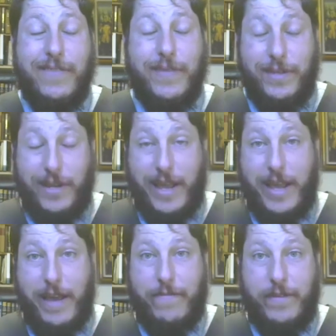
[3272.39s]
even
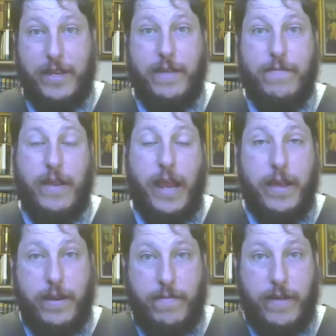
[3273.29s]
today. FD,
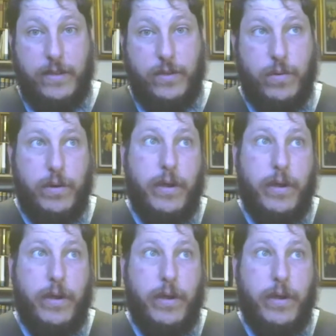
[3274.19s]
fide defensor,